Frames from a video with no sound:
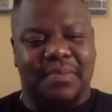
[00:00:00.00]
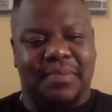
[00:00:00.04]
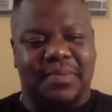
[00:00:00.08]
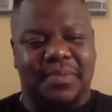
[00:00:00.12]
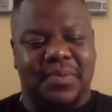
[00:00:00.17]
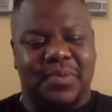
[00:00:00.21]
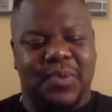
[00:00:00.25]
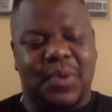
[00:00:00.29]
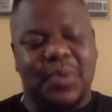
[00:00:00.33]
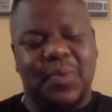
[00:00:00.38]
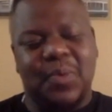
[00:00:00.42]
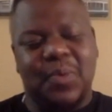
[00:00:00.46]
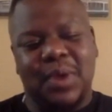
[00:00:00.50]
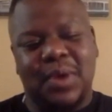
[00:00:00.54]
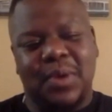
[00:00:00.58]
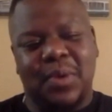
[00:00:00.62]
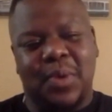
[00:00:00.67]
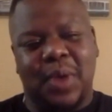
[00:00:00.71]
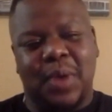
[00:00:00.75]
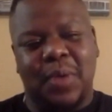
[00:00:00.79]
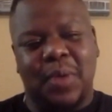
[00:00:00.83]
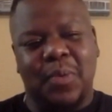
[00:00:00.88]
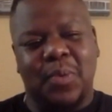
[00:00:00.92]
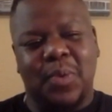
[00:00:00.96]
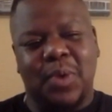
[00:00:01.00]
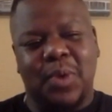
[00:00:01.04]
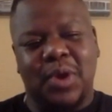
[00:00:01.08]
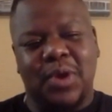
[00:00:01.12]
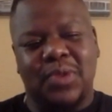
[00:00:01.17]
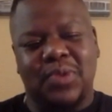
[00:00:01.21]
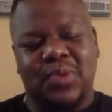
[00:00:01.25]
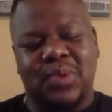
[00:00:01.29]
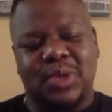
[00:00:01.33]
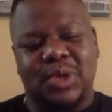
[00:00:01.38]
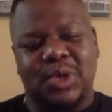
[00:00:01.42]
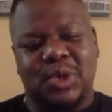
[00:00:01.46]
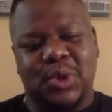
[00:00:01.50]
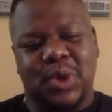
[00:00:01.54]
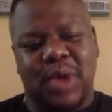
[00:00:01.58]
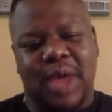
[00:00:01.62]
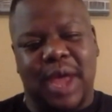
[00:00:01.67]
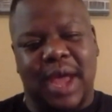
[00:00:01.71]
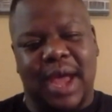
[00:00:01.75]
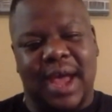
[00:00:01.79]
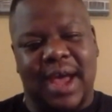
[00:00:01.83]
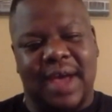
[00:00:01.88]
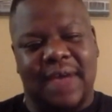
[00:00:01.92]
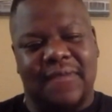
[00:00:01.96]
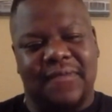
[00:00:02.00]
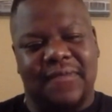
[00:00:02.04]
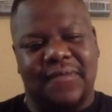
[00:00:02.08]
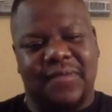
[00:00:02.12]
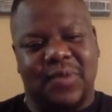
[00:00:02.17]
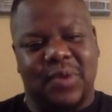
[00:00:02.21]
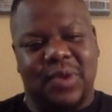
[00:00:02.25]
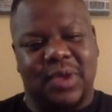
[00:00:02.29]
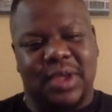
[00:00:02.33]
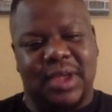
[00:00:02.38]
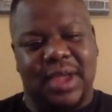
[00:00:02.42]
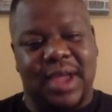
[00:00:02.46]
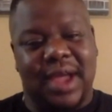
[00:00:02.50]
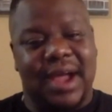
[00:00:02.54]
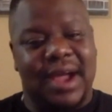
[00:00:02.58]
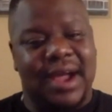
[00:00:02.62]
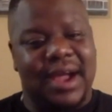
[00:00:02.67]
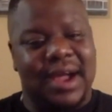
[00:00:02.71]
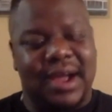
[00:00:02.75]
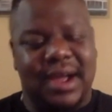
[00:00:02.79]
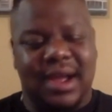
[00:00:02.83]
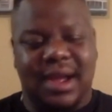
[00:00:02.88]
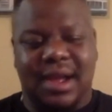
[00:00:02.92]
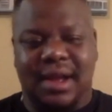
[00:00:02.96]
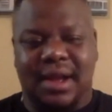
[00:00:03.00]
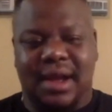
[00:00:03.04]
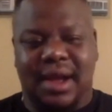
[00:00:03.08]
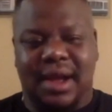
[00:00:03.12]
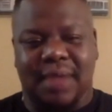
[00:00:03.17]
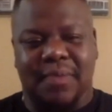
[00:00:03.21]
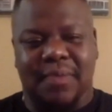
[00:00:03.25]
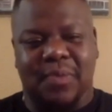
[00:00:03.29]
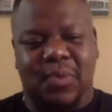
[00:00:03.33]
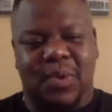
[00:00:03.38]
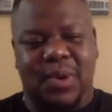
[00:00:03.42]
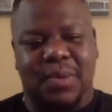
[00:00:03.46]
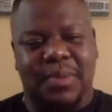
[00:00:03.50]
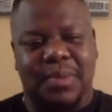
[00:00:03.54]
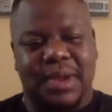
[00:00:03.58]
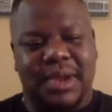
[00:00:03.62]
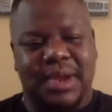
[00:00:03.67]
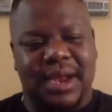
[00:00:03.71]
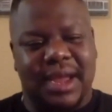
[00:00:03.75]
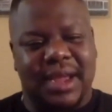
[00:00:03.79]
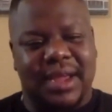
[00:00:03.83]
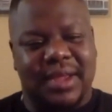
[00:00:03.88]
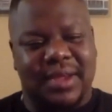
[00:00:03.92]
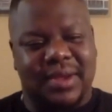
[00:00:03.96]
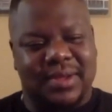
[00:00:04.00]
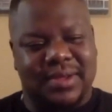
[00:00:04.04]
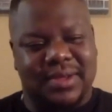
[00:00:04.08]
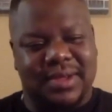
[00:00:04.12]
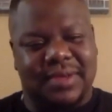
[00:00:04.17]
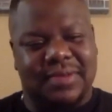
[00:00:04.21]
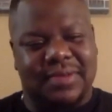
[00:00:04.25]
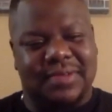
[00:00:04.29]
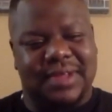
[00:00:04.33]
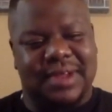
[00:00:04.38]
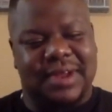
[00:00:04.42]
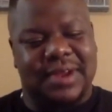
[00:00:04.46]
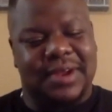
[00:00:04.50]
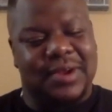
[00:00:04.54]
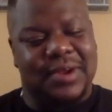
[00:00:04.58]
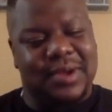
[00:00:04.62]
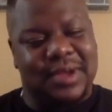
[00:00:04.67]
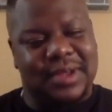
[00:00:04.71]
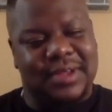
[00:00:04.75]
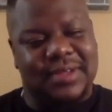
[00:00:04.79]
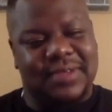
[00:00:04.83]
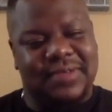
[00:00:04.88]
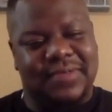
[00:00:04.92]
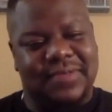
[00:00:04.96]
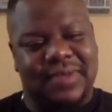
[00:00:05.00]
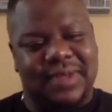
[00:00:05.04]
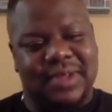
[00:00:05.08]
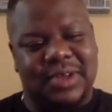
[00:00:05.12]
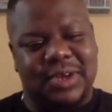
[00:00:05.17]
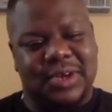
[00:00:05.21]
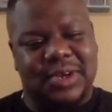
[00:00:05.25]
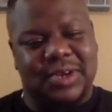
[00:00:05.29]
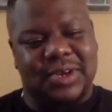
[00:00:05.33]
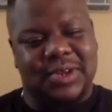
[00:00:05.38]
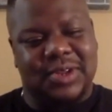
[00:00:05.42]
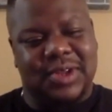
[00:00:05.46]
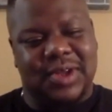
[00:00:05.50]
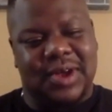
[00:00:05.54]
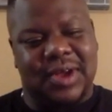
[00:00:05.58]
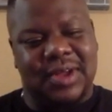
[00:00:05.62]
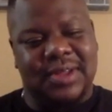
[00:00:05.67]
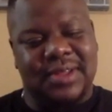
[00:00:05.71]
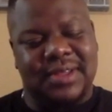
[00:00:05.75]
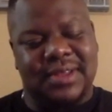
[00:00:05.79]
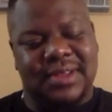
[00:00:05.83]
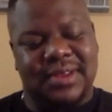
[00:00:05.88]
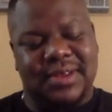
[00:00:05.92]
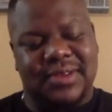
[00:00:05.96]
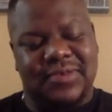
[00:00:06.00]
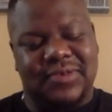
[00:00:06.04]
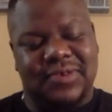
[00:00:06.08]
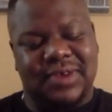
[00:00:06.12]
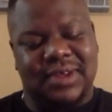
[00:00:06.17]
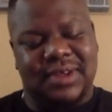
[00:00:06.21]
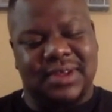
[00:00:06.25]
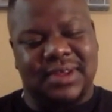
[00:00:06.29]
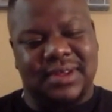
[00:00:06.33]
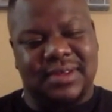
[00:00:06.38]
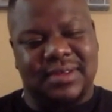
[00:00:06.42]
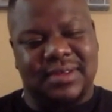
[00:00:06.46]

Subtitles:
What words would you have for young women like yourselves that are looking to venture into the arts industry?